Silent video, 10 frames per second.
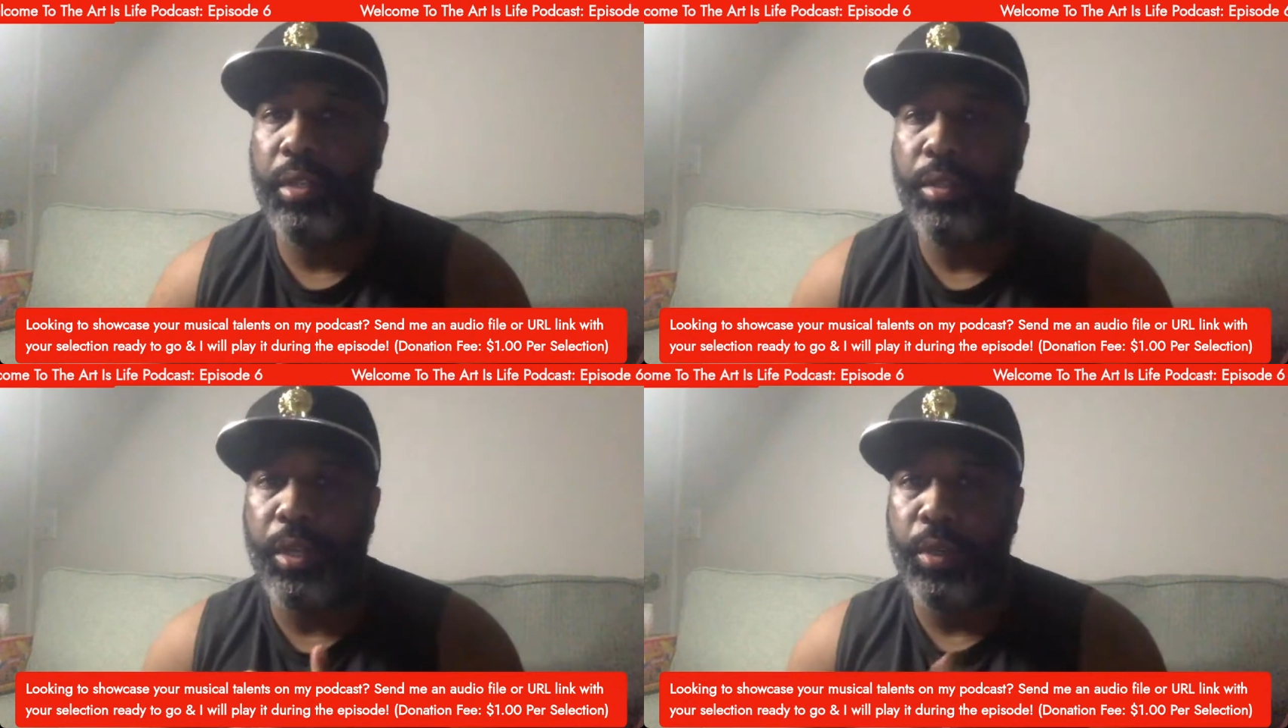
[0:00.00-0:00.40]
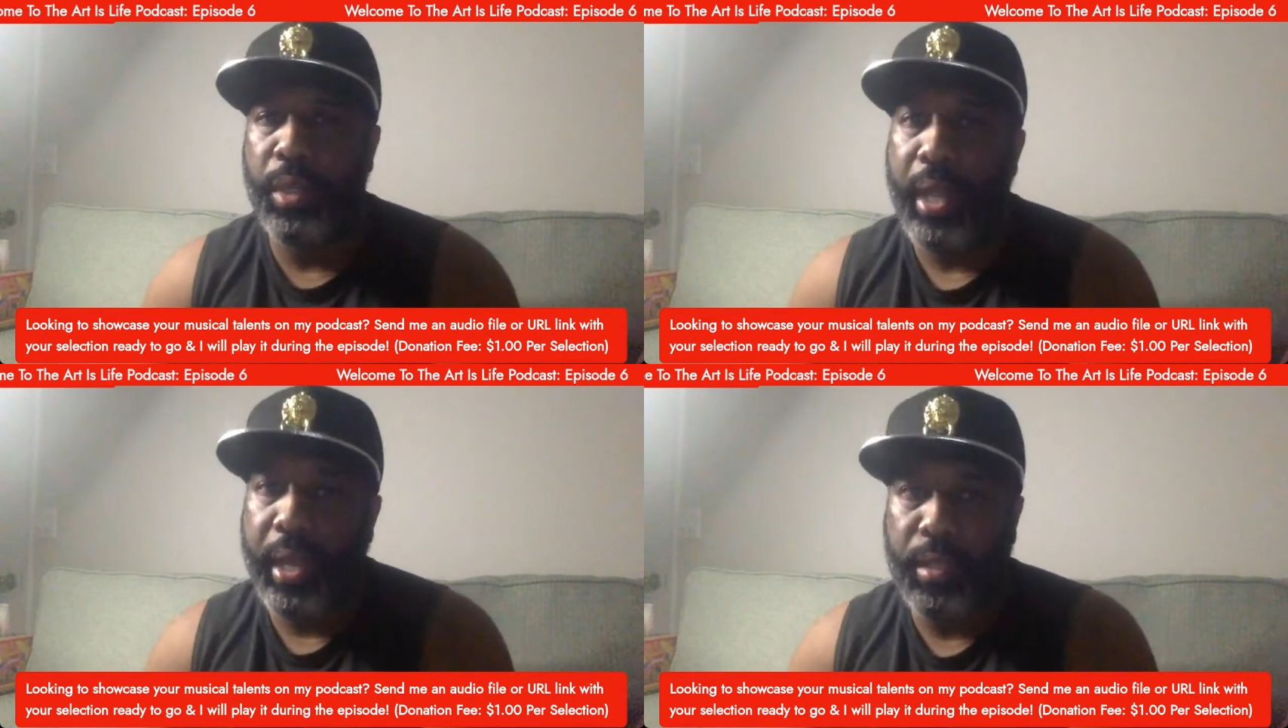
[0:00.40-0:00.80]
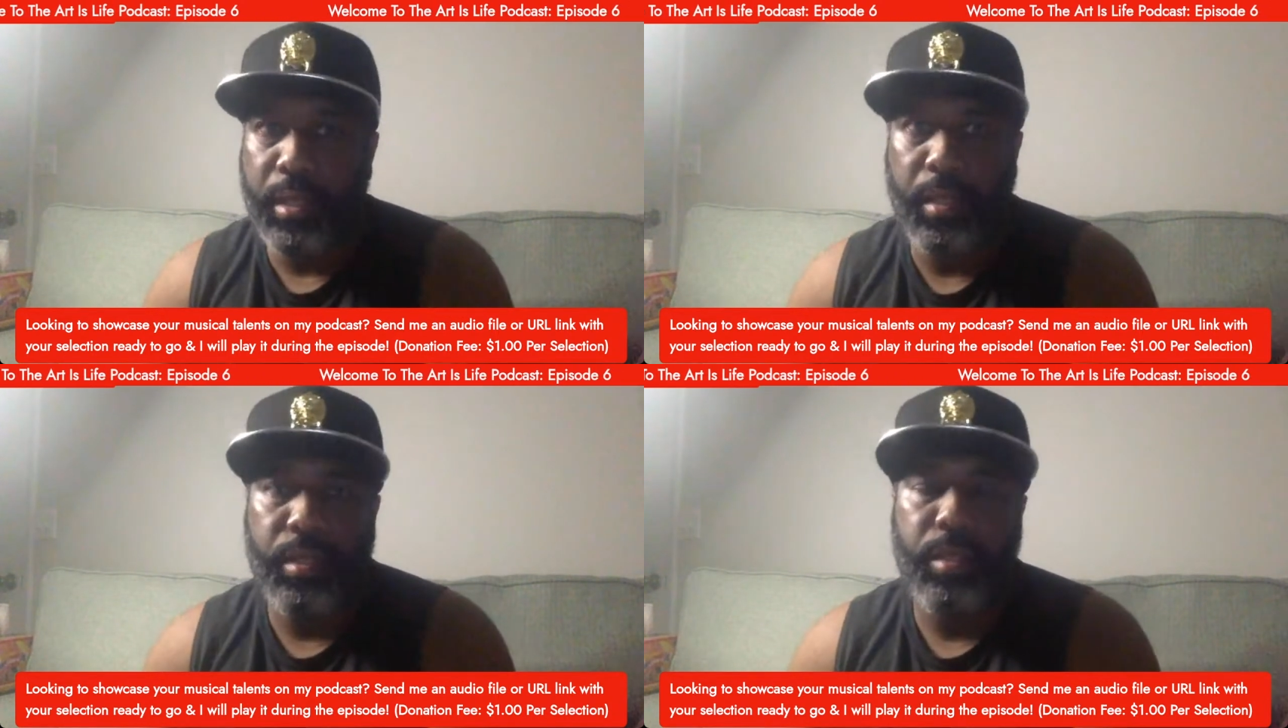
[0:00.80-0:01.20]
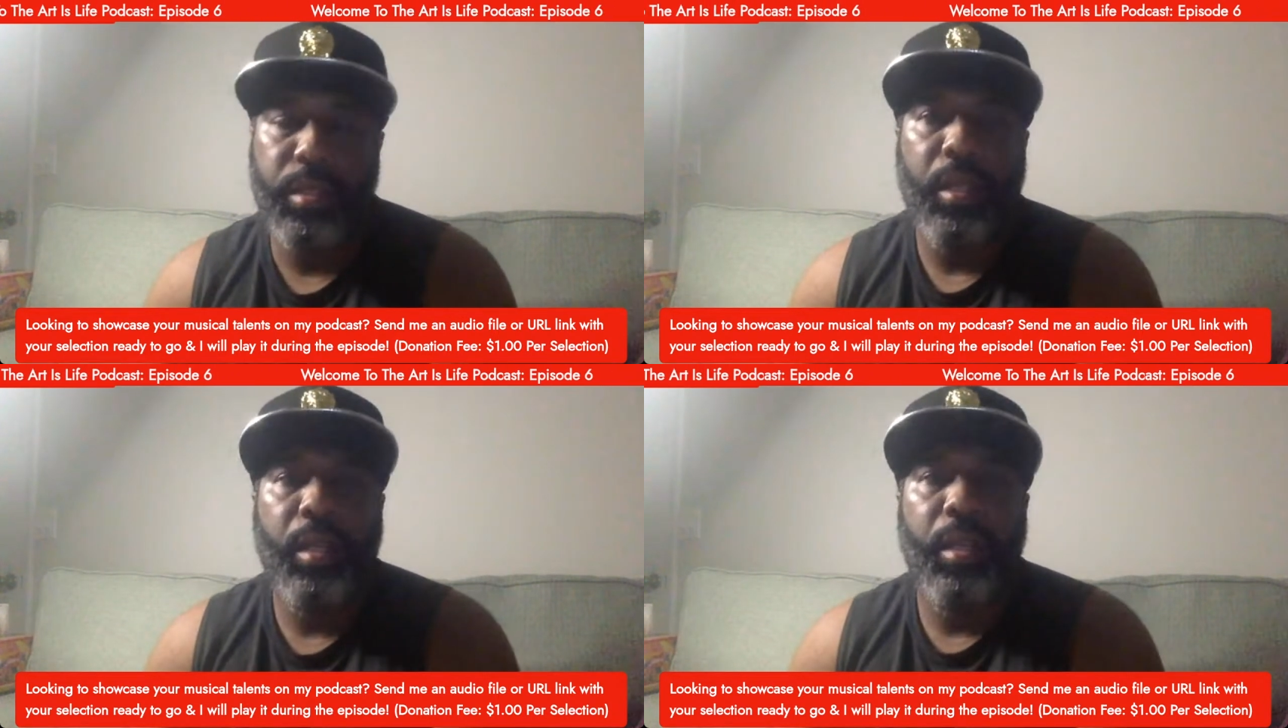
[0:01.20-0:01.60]
the ethics
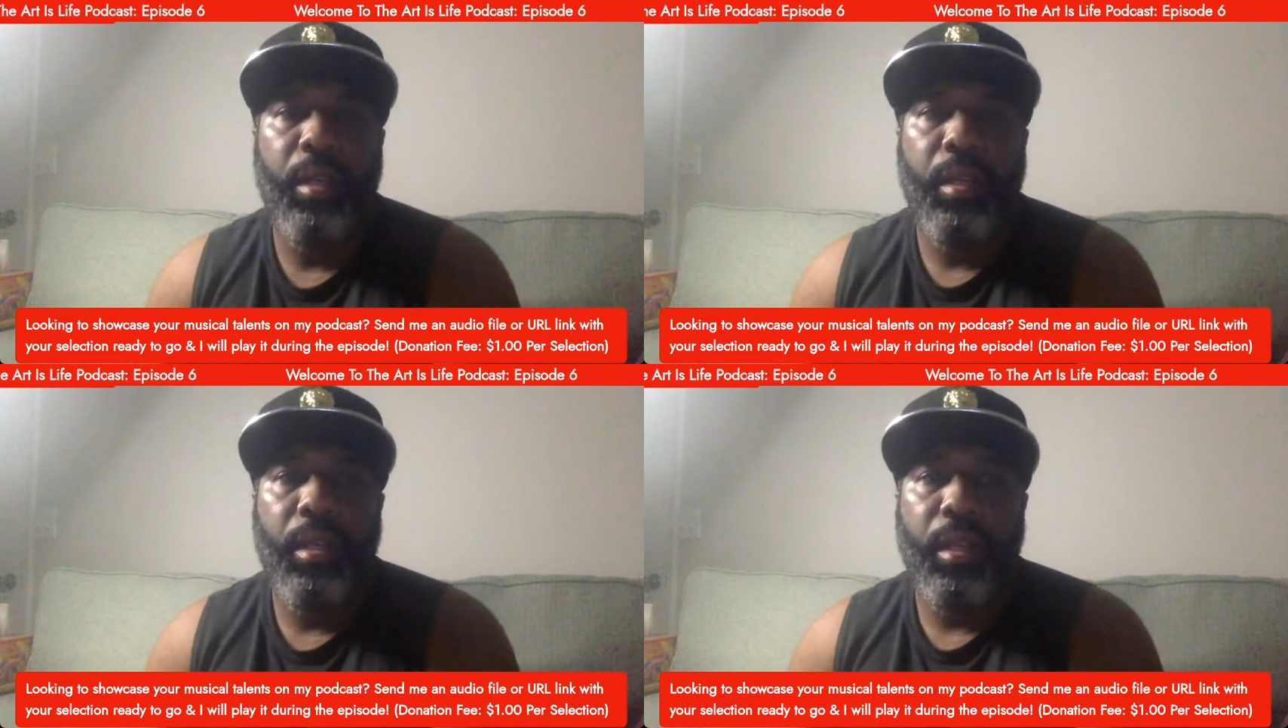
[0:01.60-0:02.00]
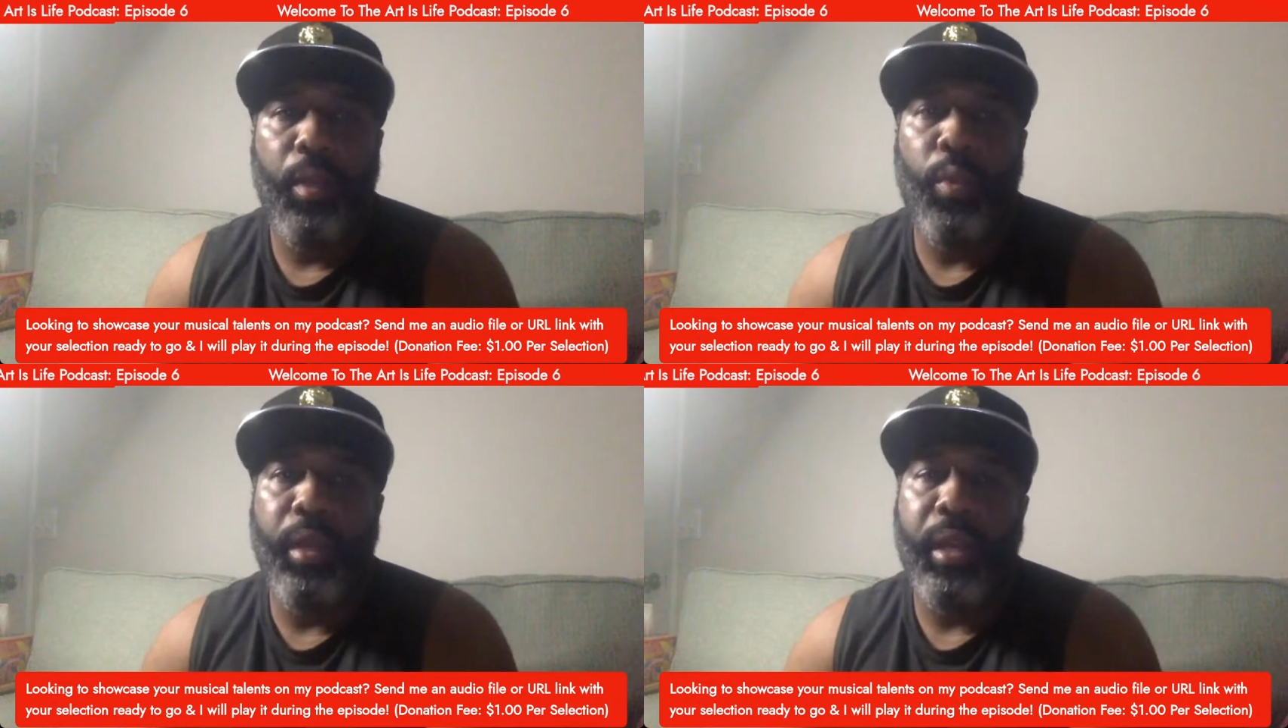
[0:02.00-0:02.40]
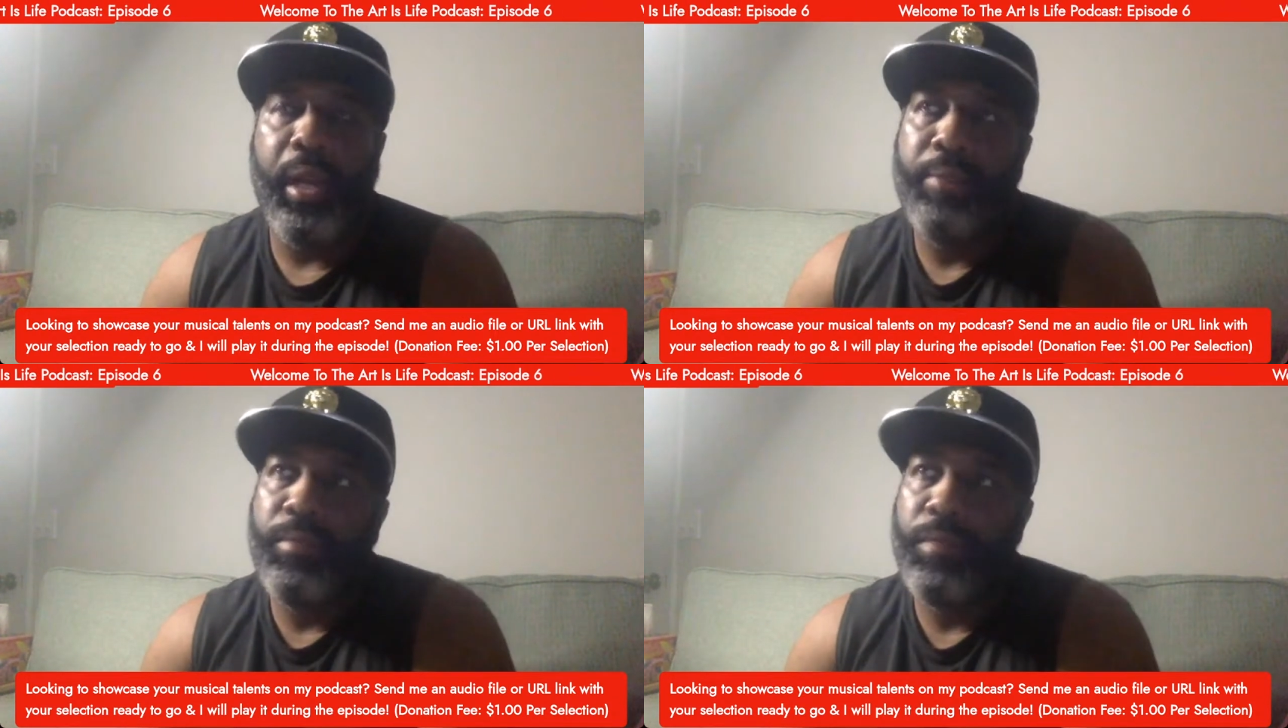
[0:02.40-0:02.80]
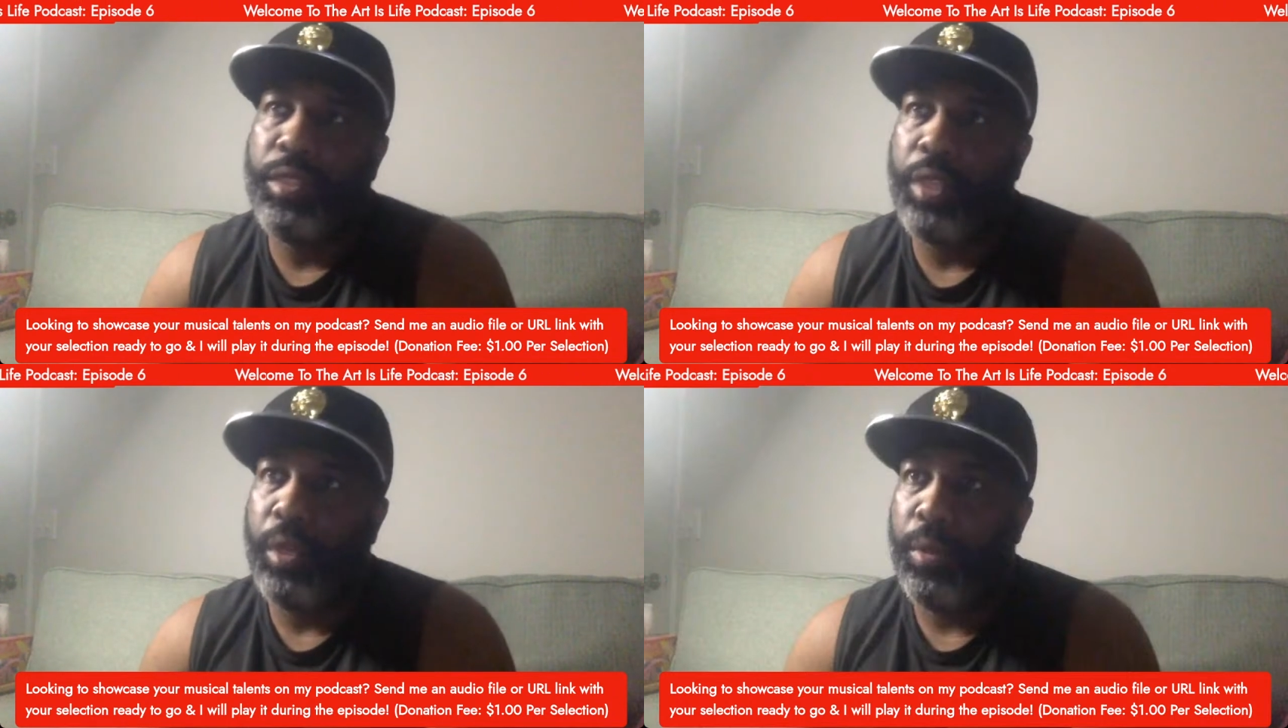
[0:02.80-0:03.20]
and whatnot.
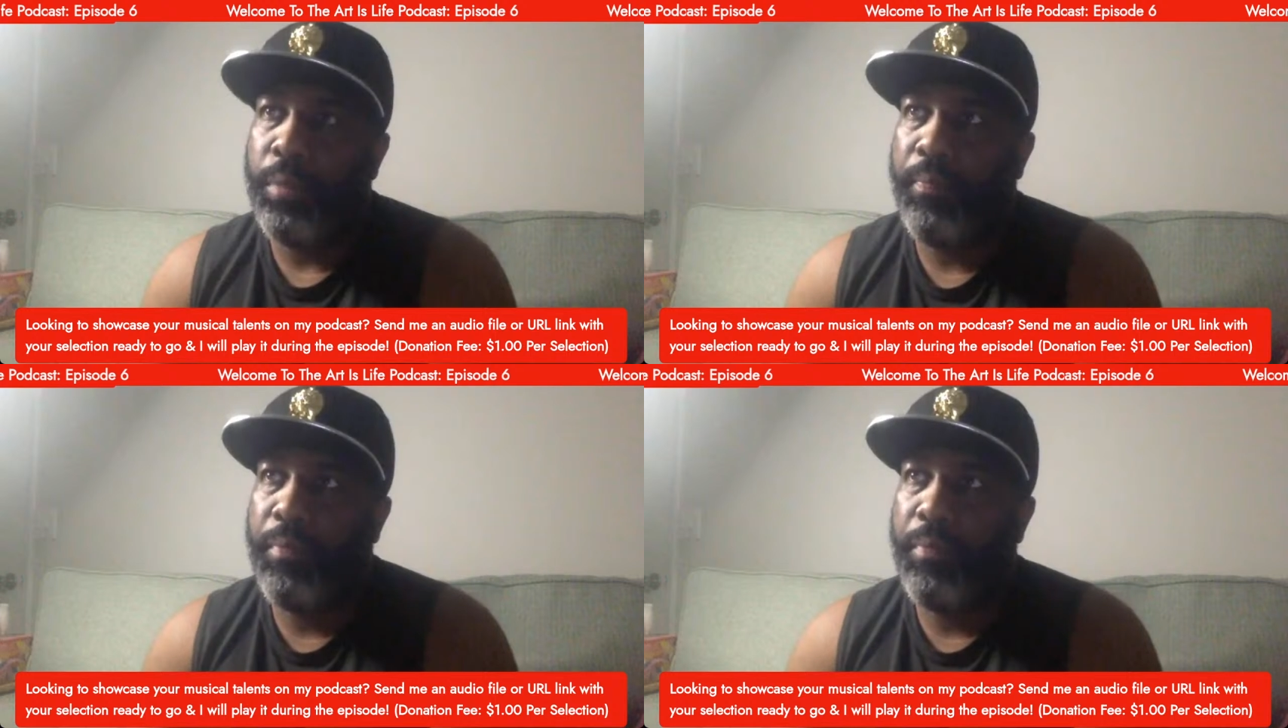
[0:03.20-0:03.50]
So